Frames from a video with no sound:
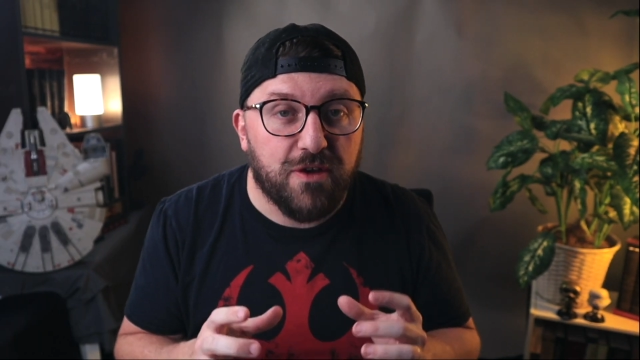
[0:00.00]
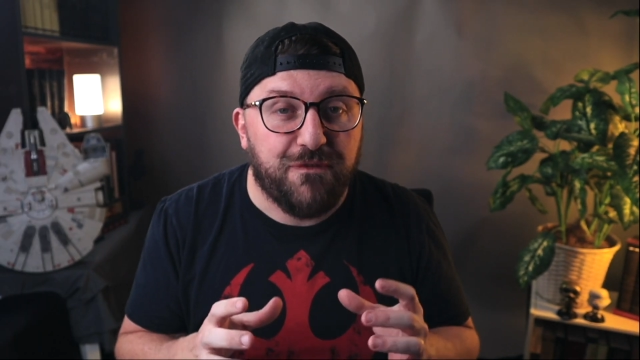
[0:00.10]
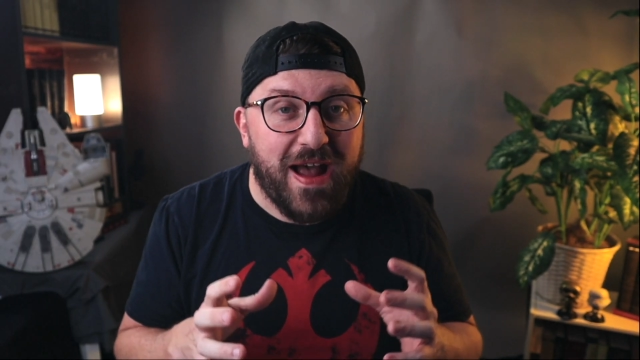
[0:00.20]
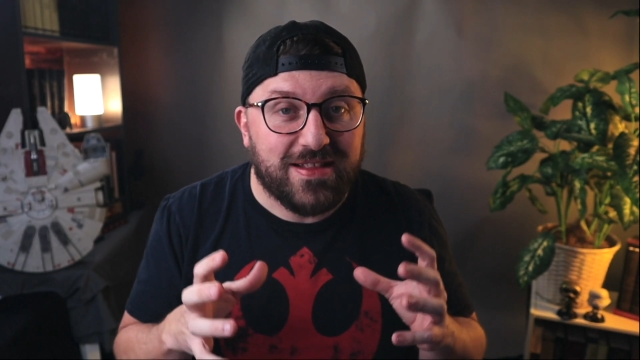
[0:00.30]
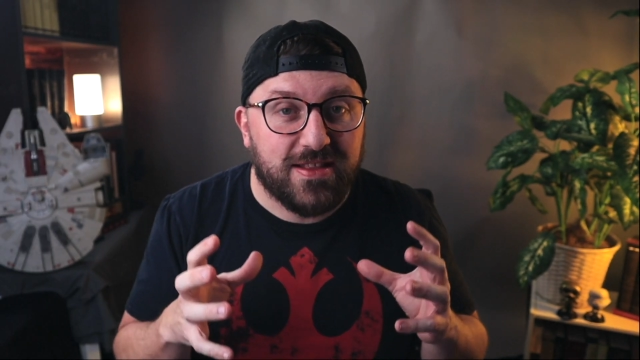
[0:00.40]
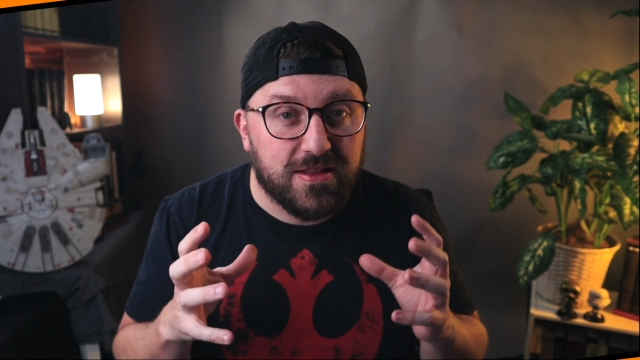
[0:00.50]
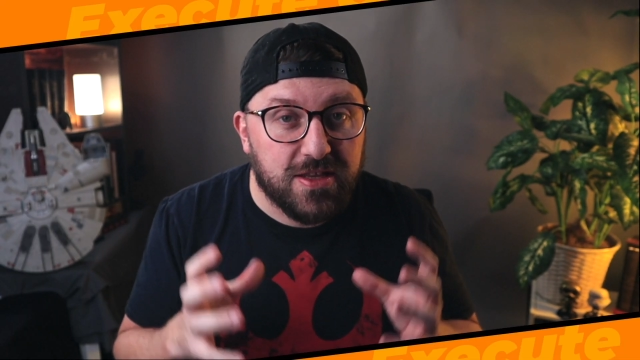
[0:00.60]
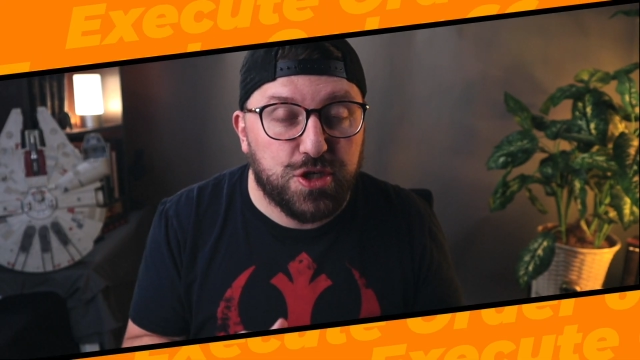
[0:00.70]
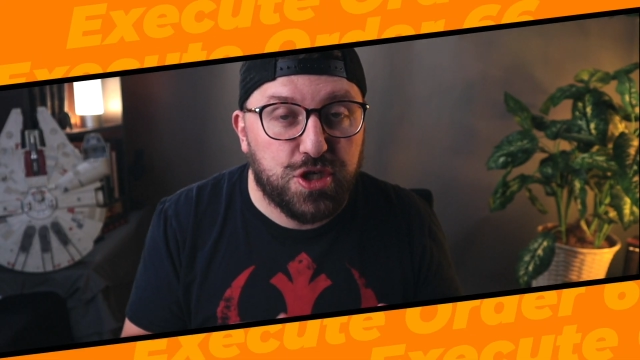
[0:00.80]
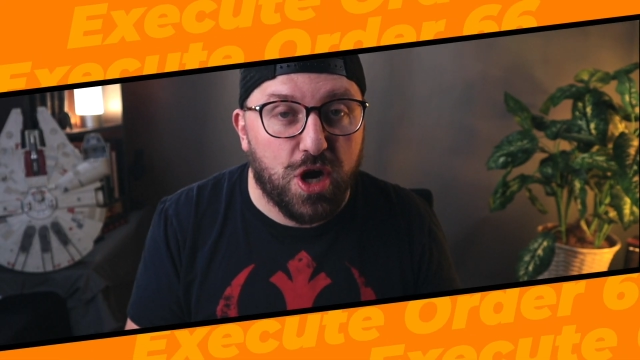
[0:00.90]
the fact that
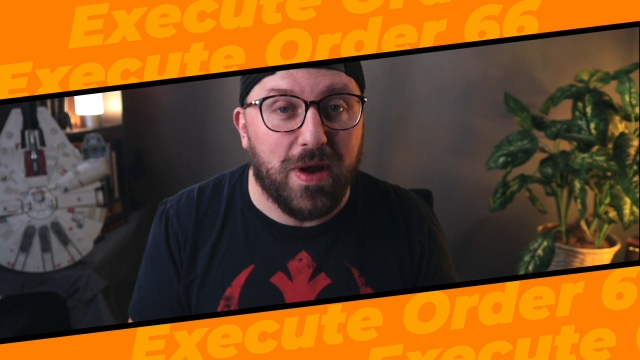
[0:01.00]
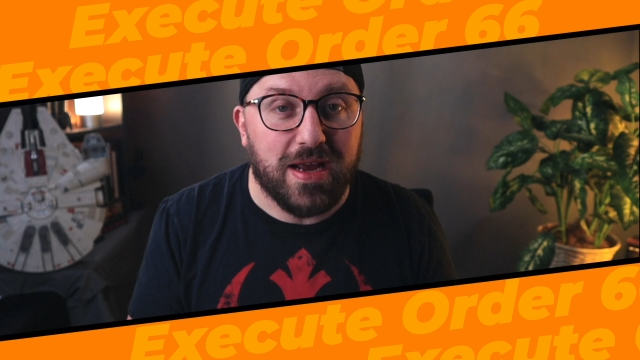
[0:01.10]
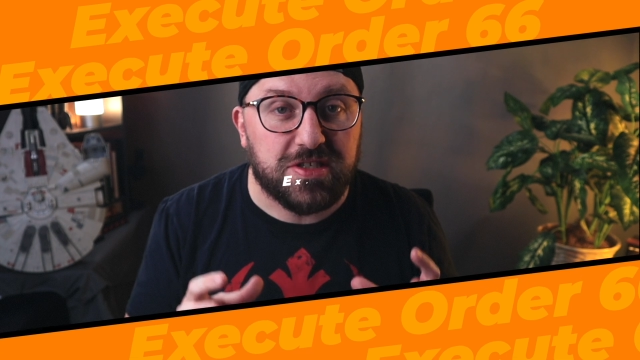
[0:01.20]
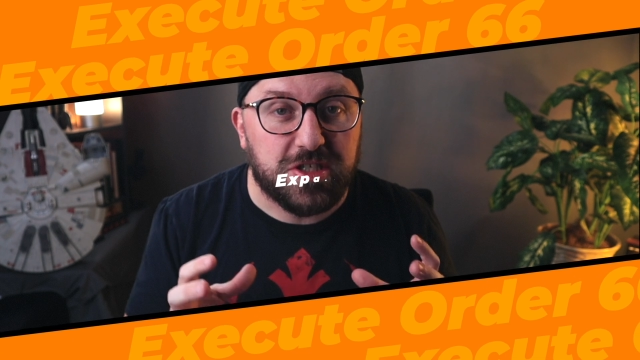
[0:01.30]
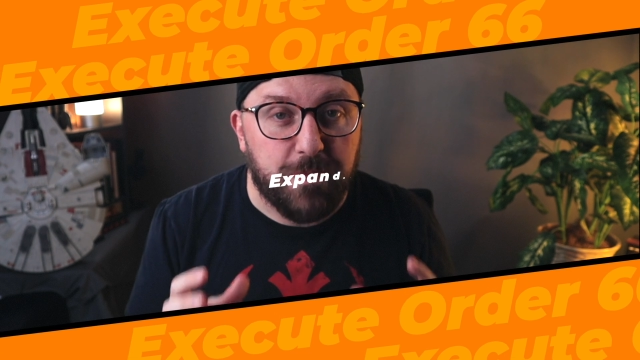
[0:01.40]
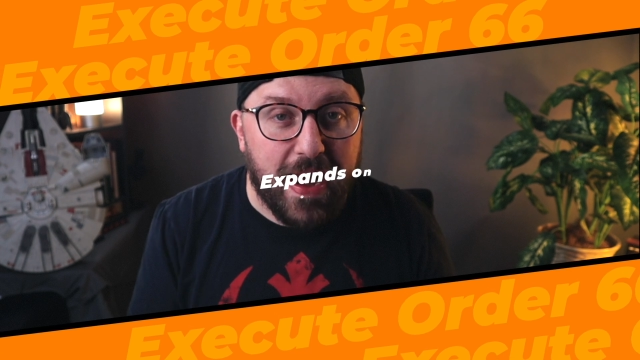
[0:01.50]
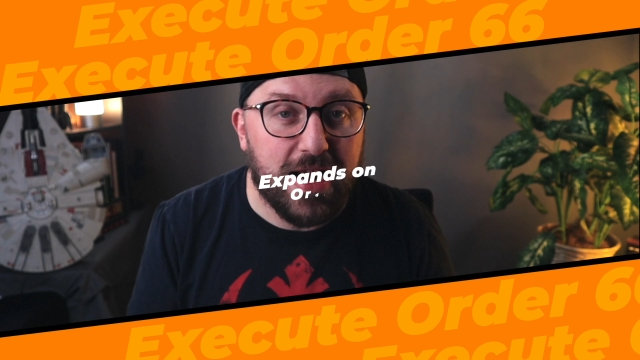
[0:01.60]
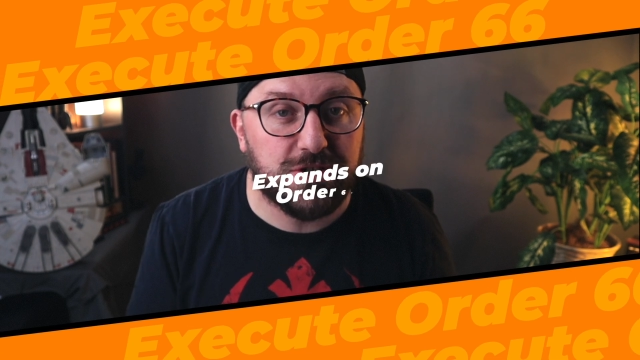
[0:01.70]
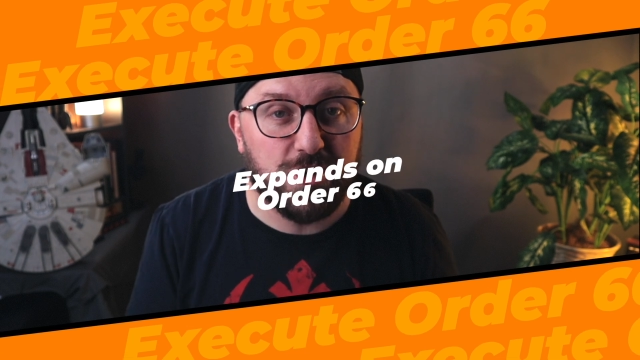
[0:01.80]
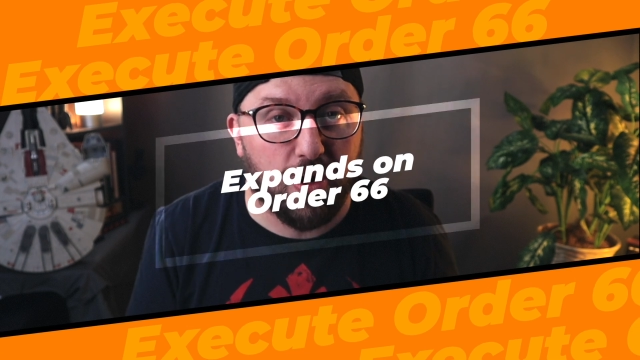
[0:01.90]
this show
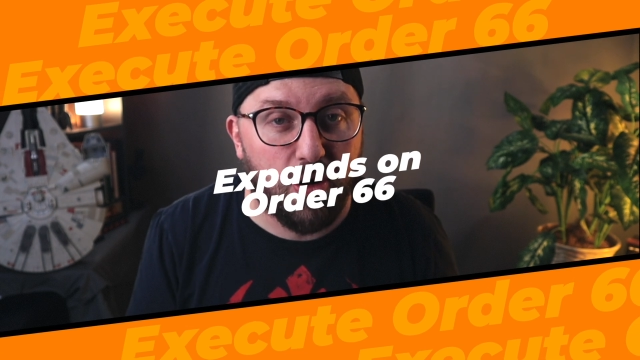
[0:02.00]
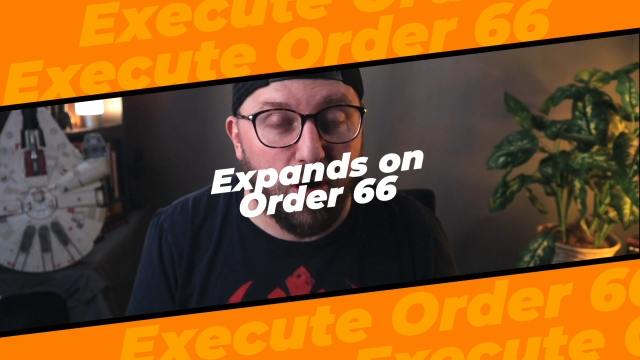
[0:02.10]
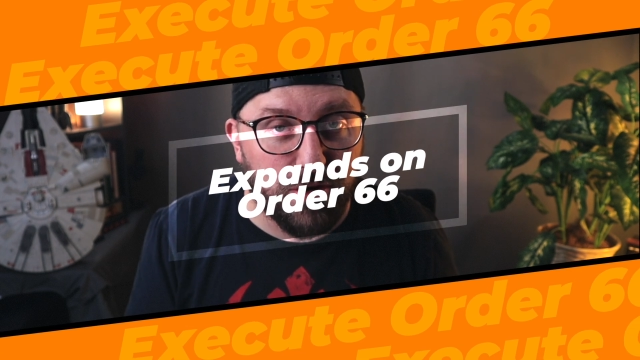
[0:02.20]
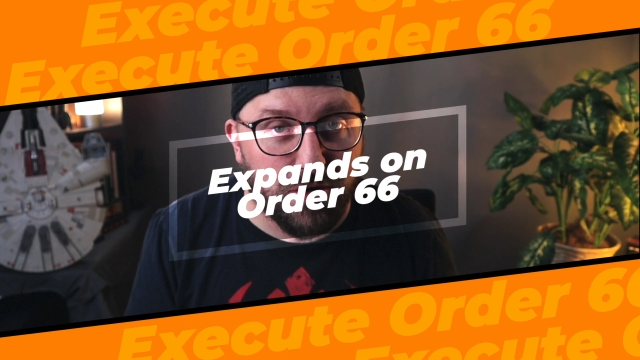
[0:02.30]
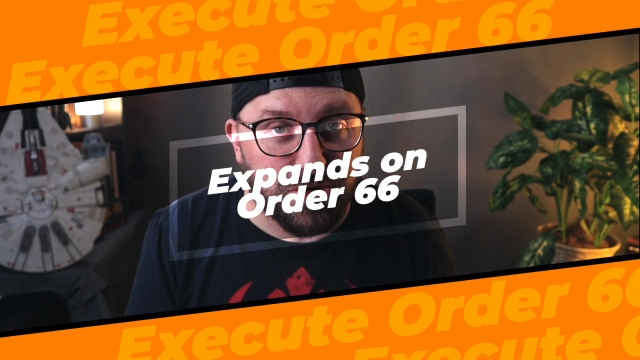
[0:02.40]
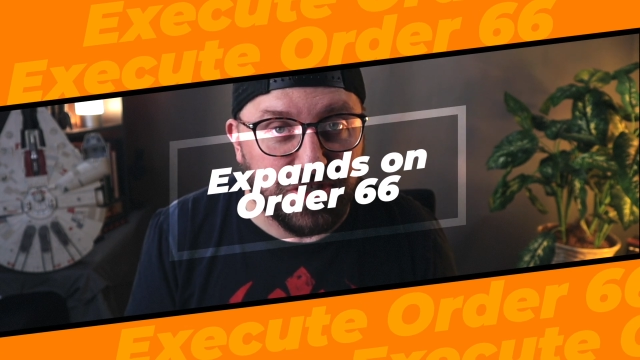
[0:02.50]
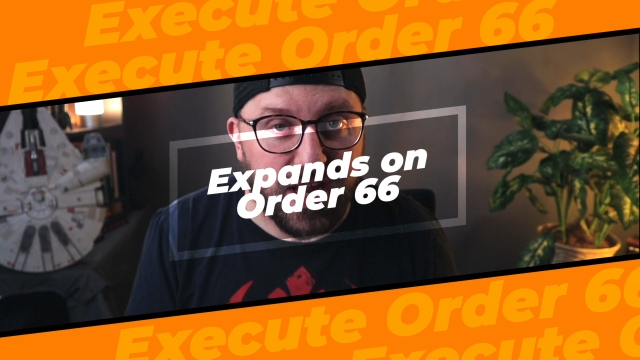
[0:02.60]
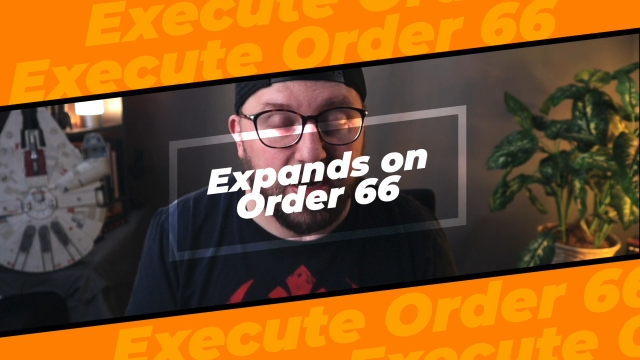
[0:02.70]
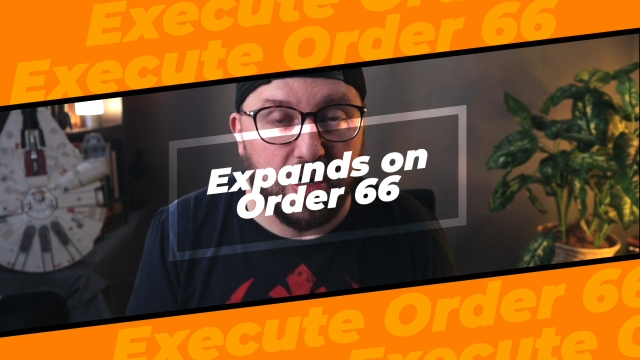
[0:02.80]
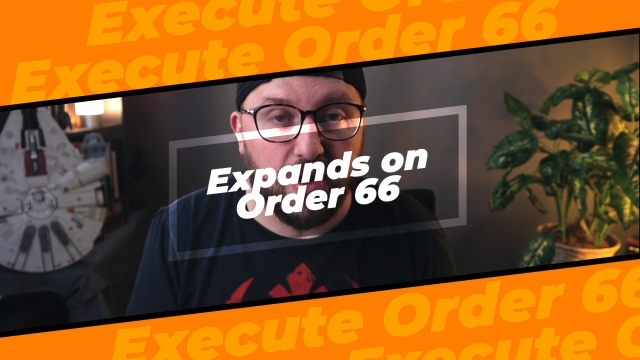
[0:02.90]
expands on our
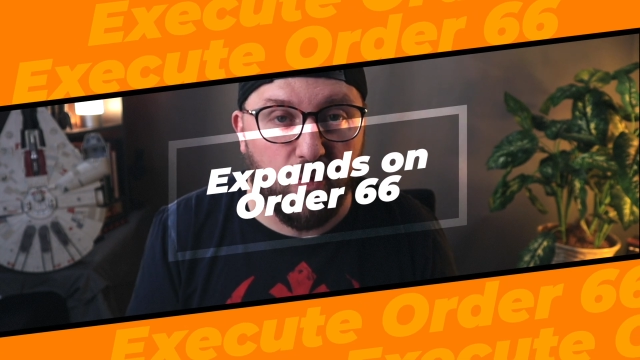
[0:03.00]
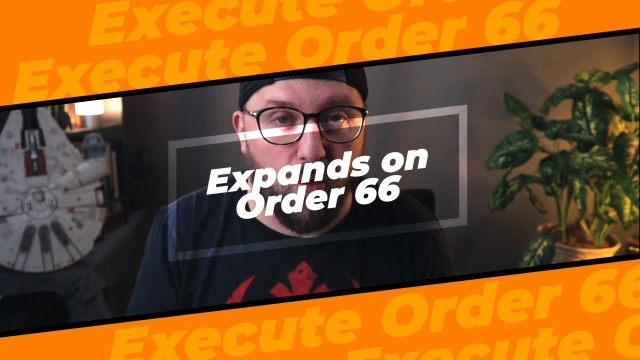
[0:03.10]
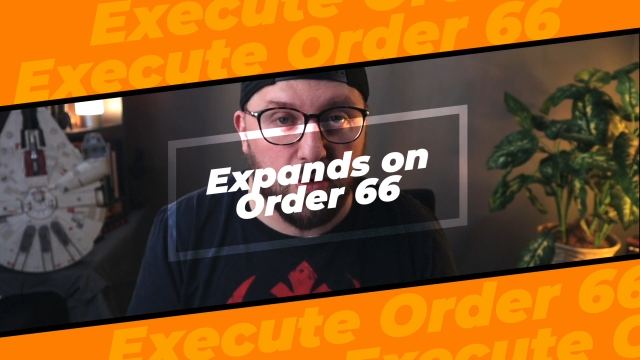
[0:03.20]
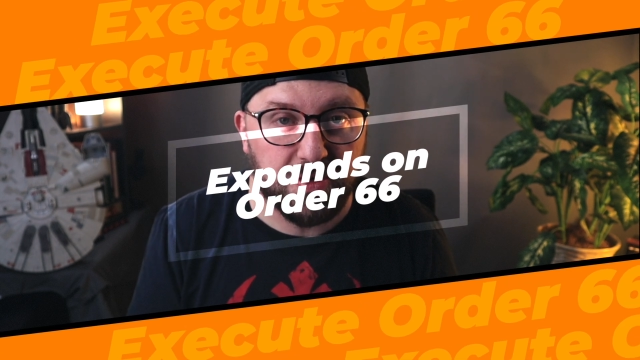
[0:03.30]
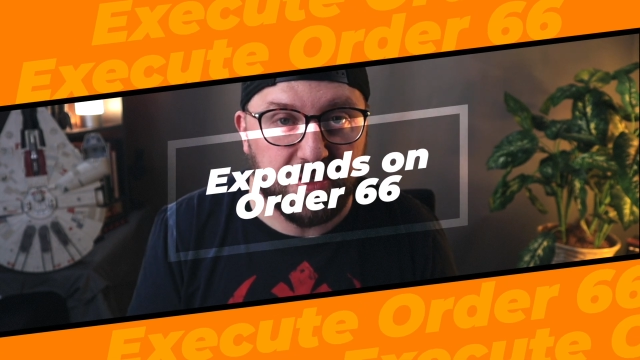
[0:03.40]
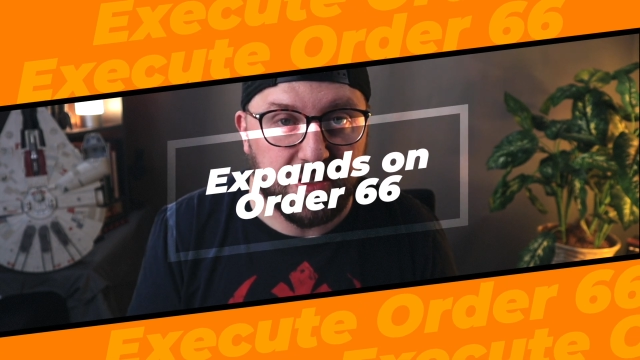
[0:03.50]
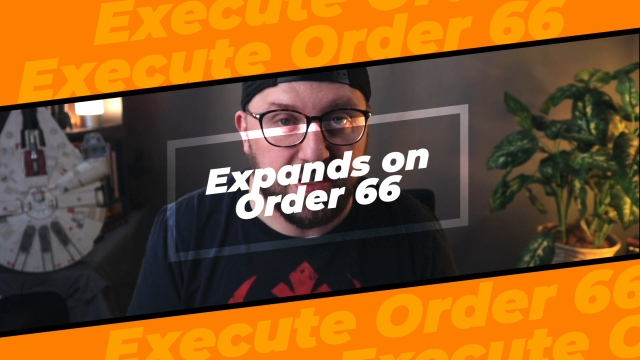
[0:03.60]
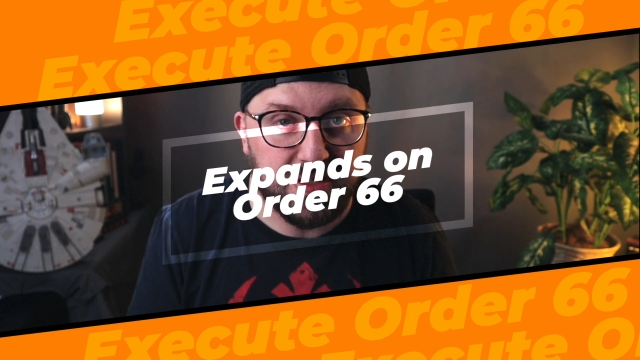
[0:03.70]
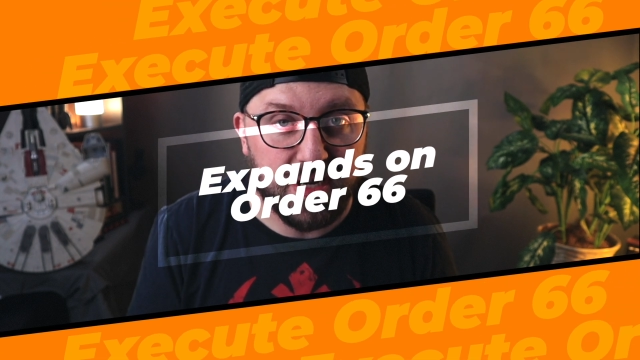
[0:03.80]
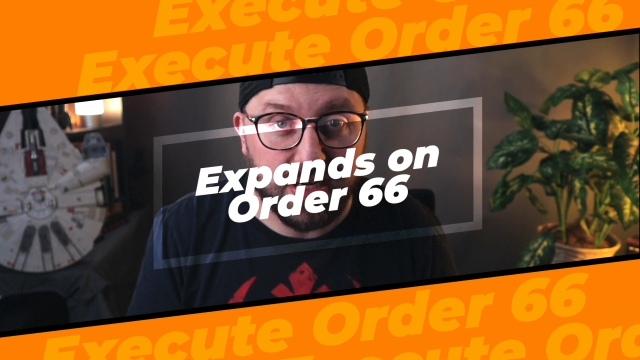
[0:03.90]
understanding of Order
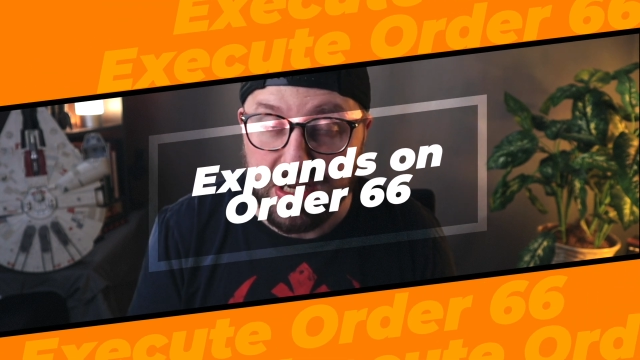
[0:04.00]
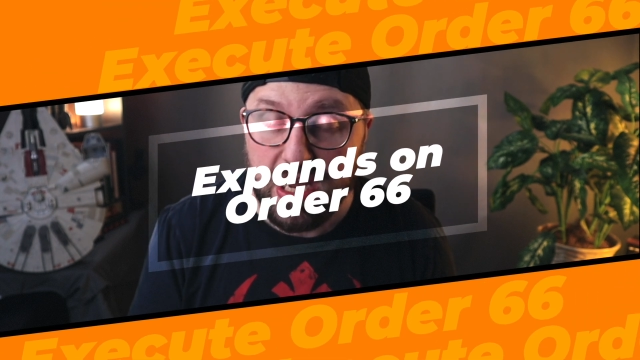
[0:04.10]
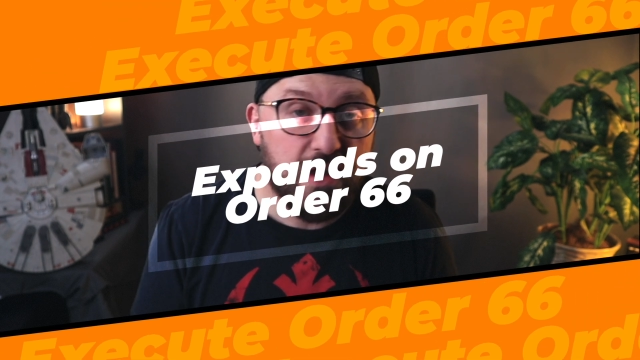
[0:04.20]
66.